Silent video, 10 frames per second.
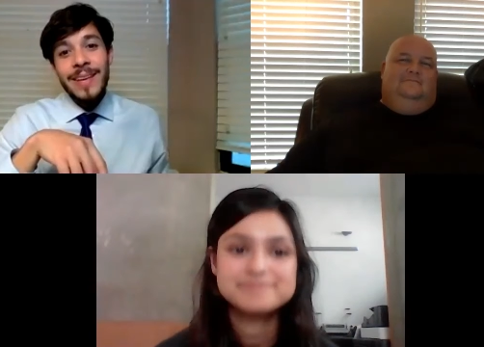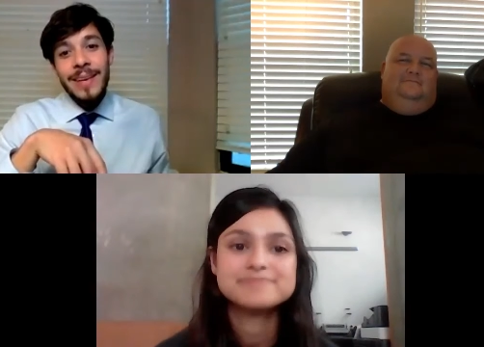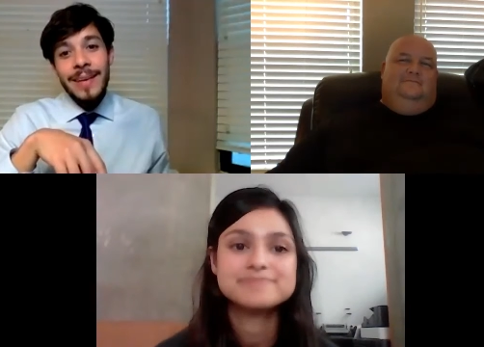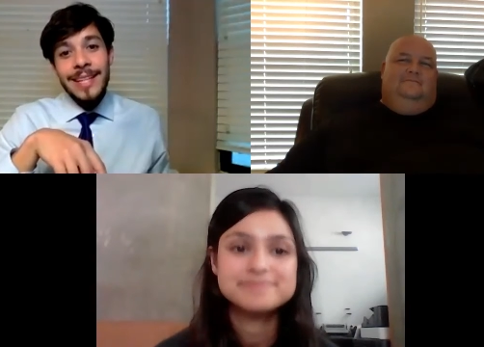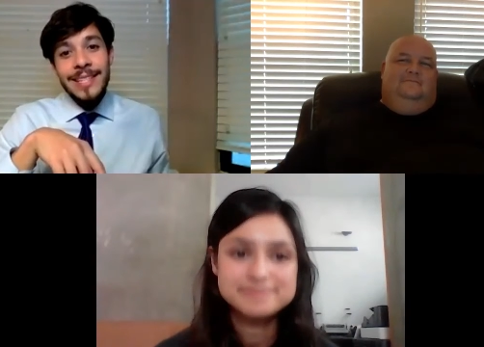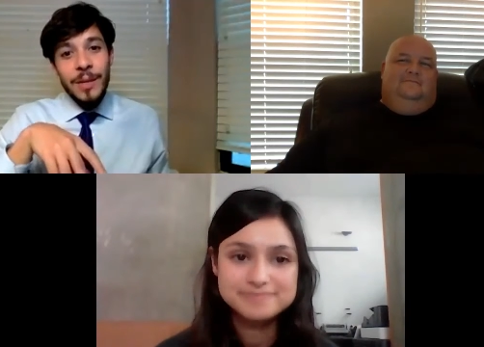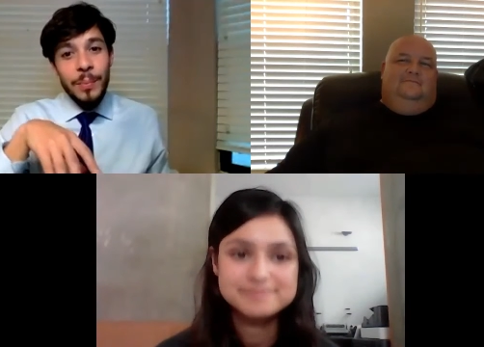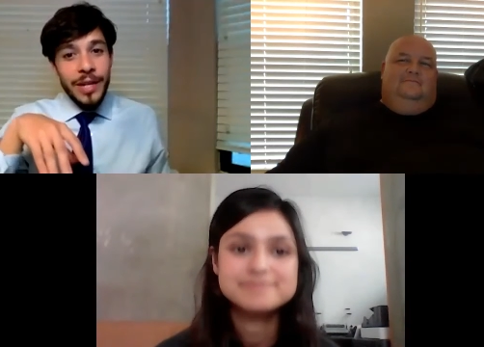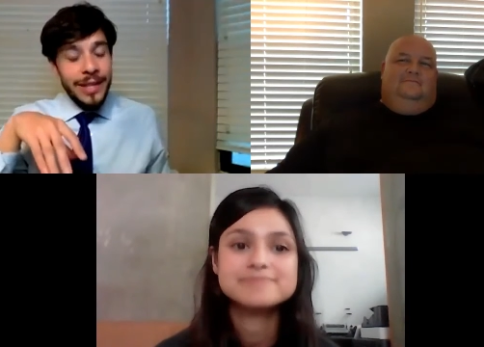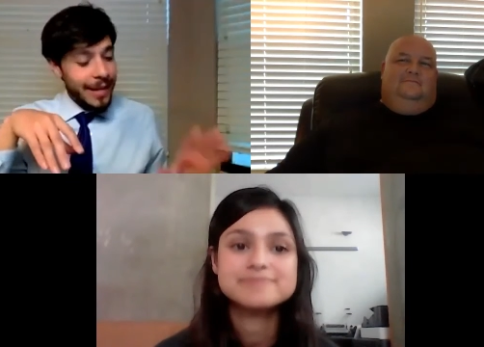Speaker 1: this is a book
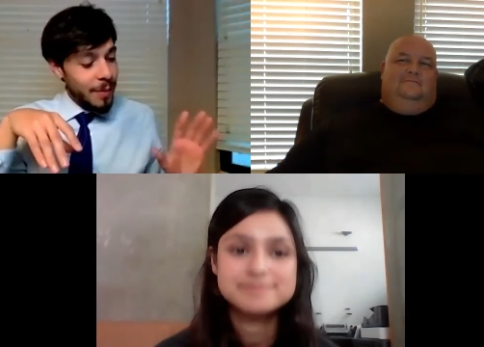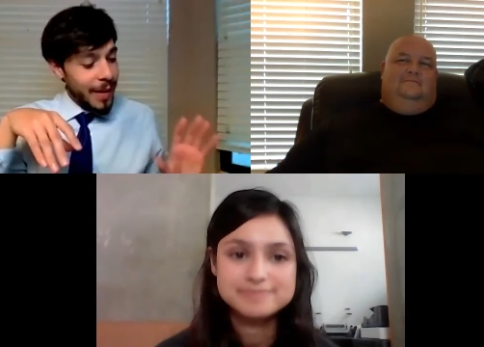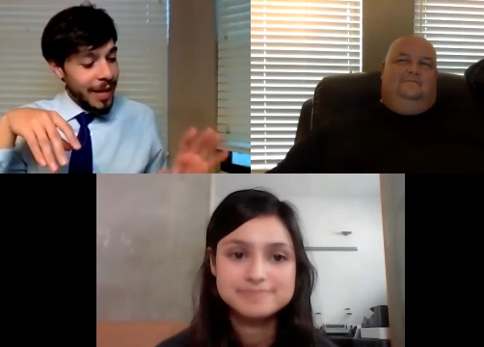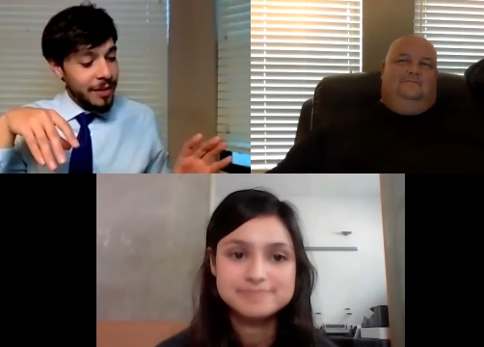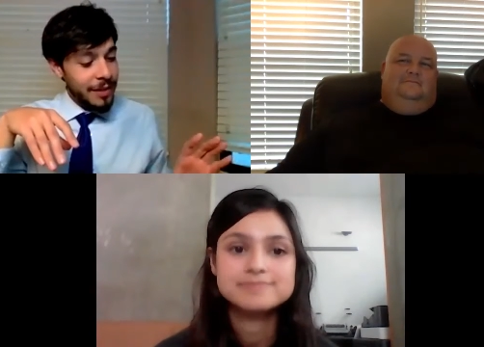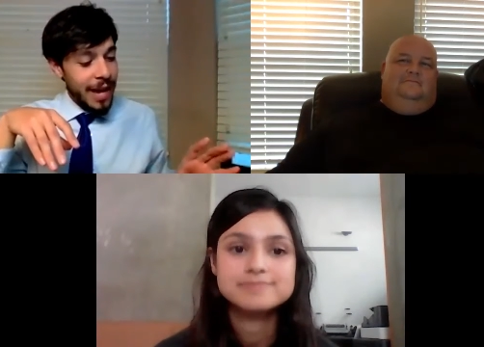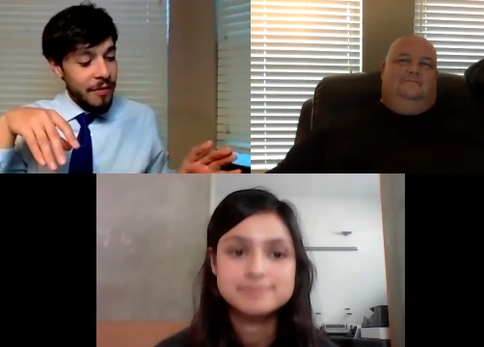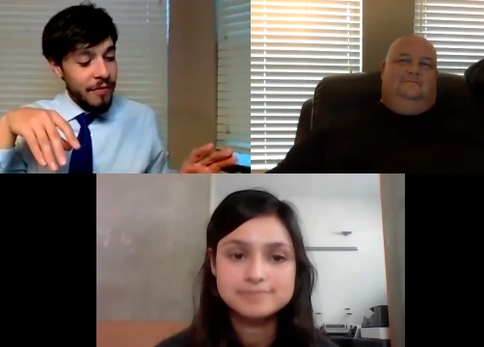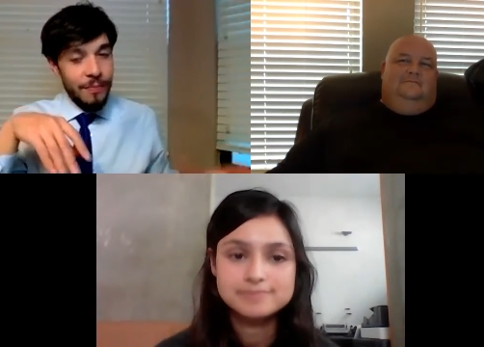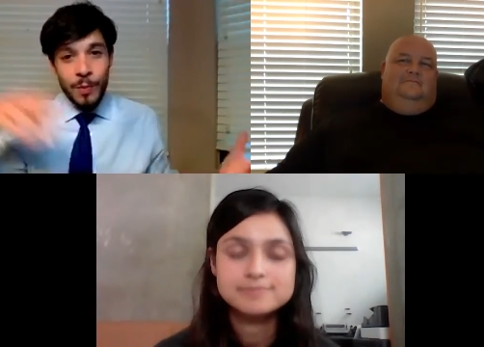that could make your life
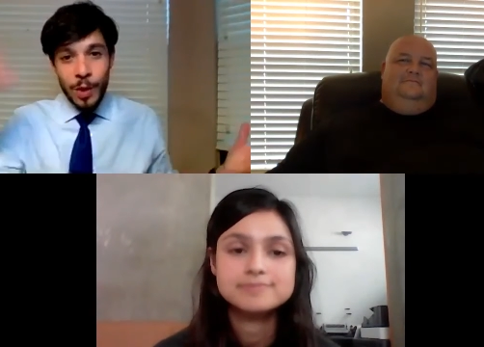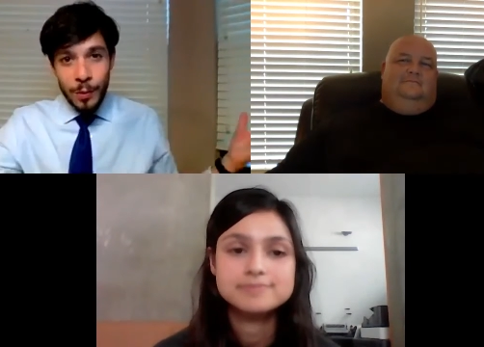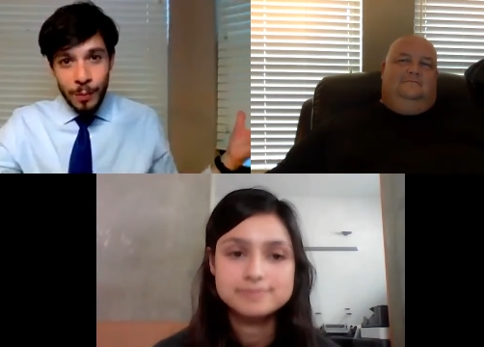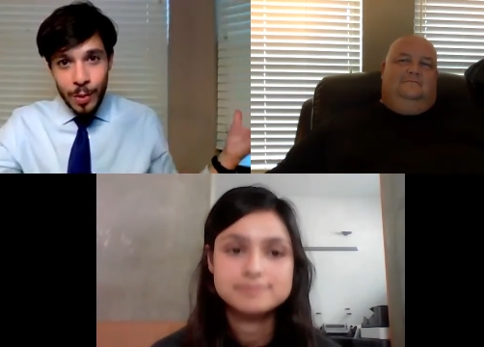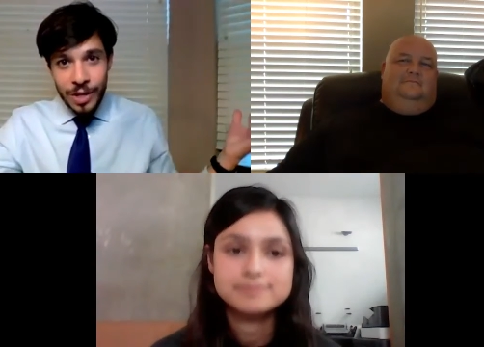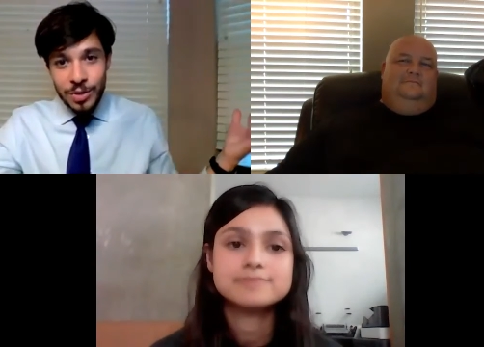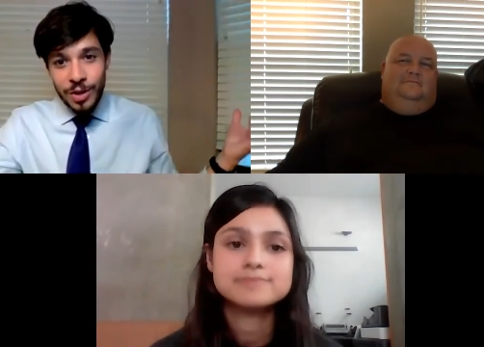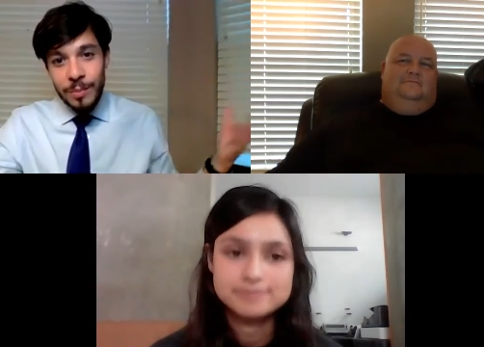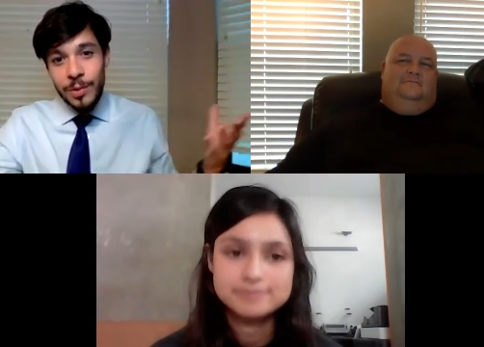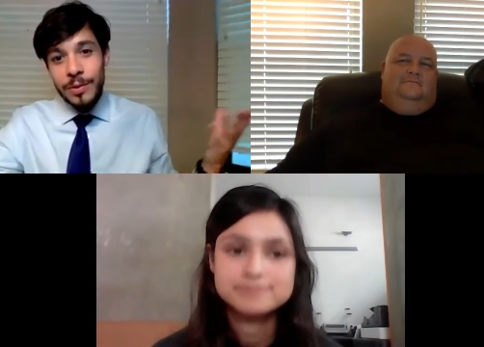more more
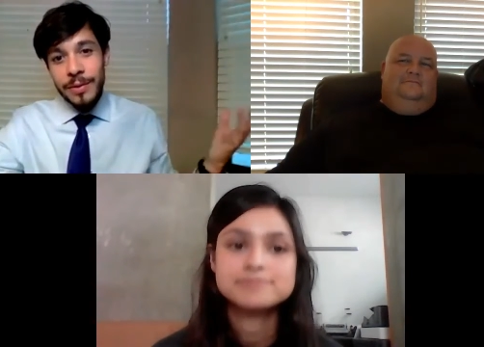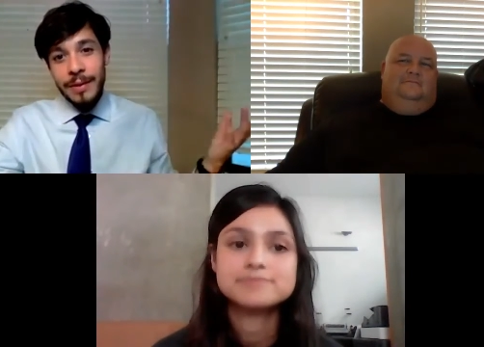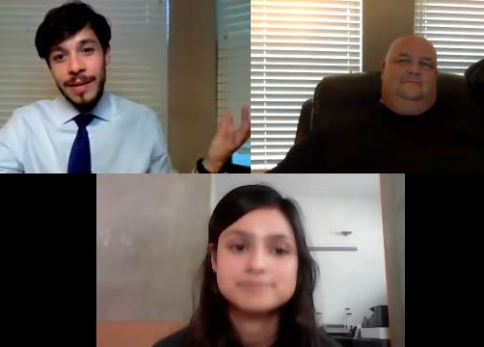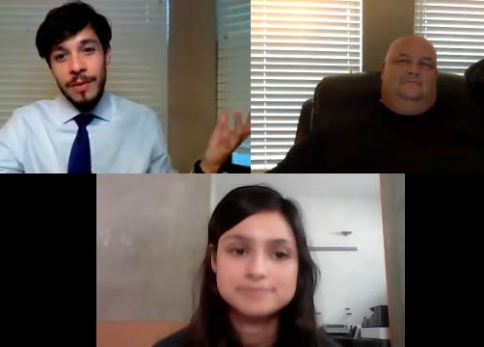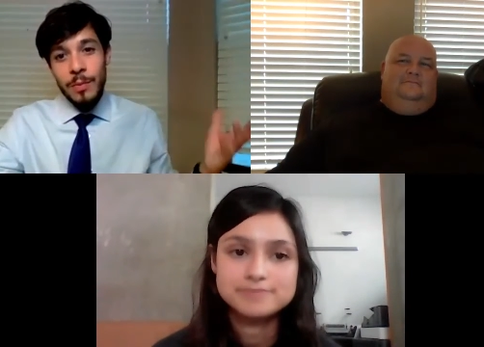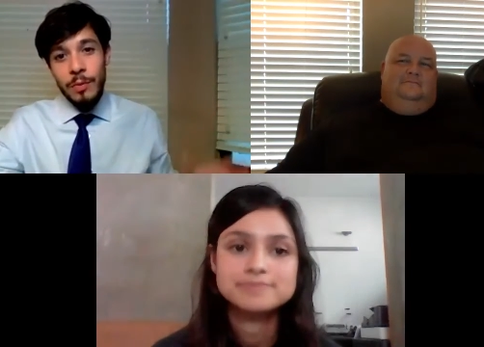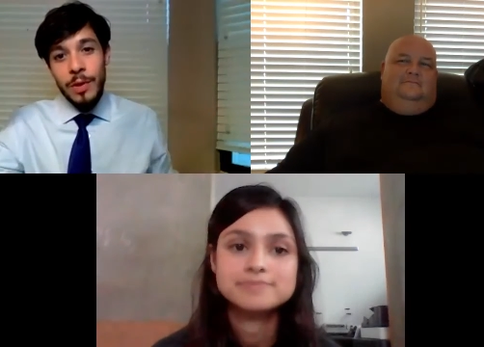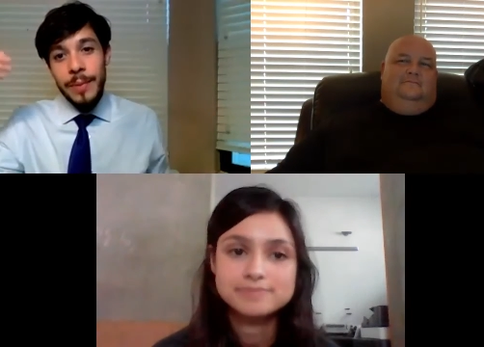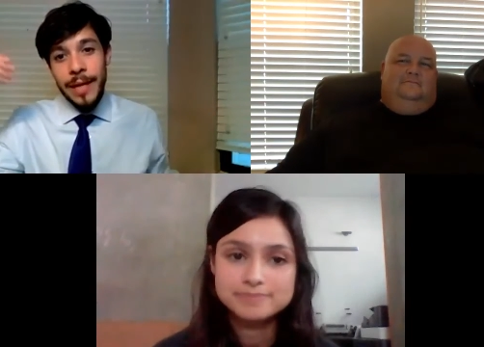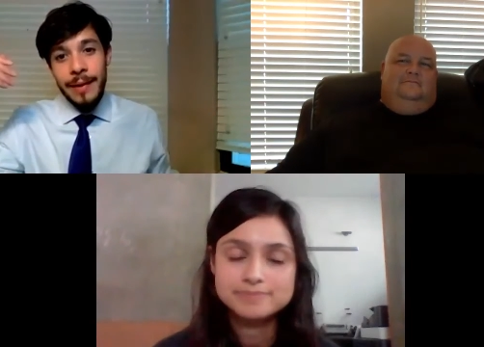enjoyable, give you more well
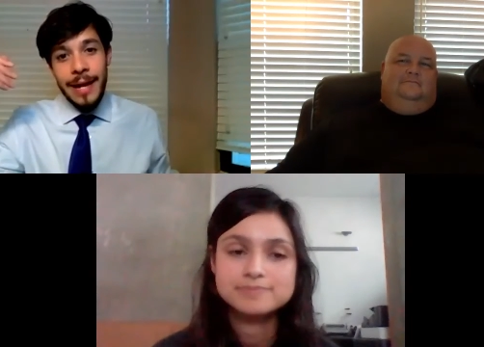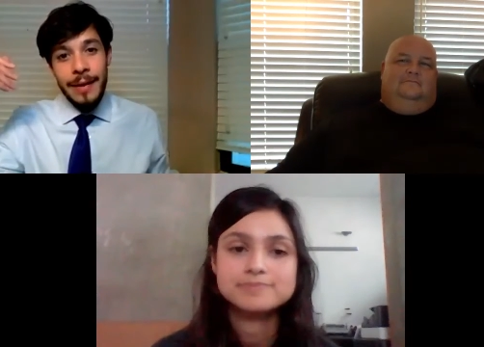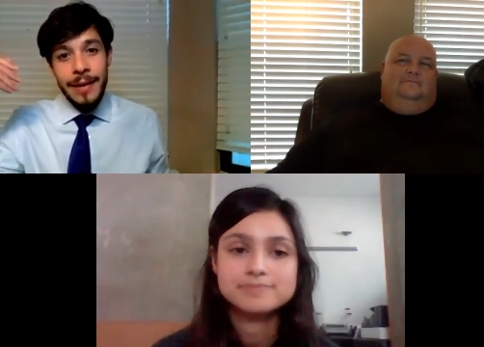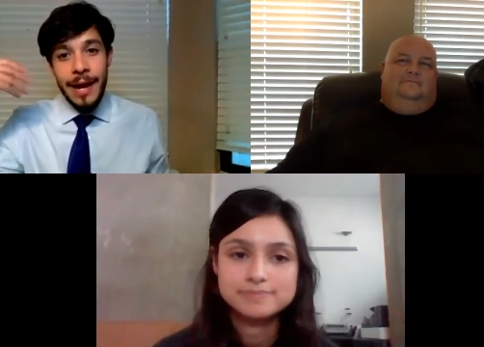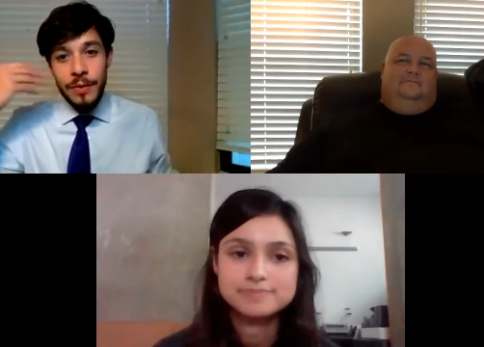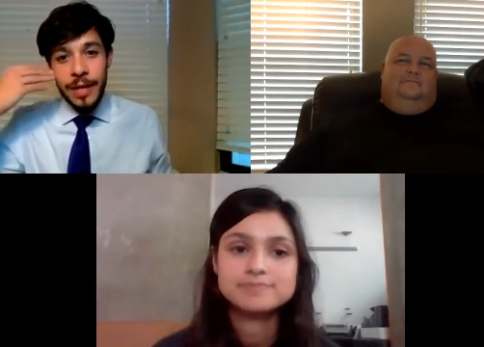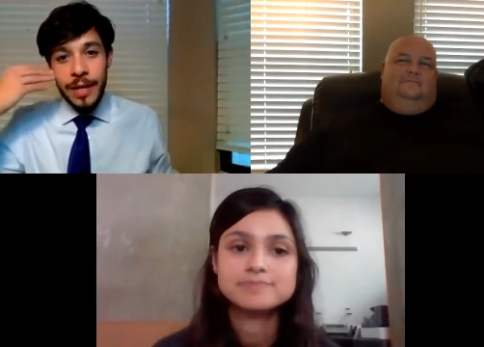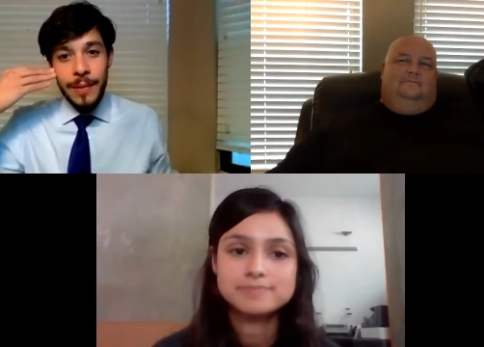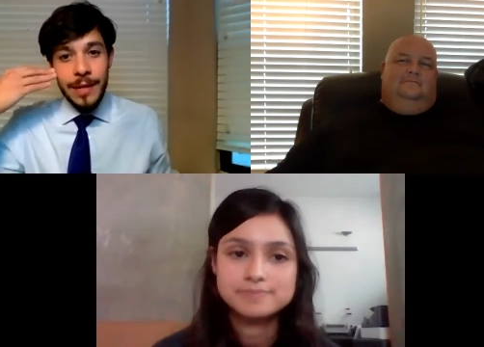being. I, I would recommend it.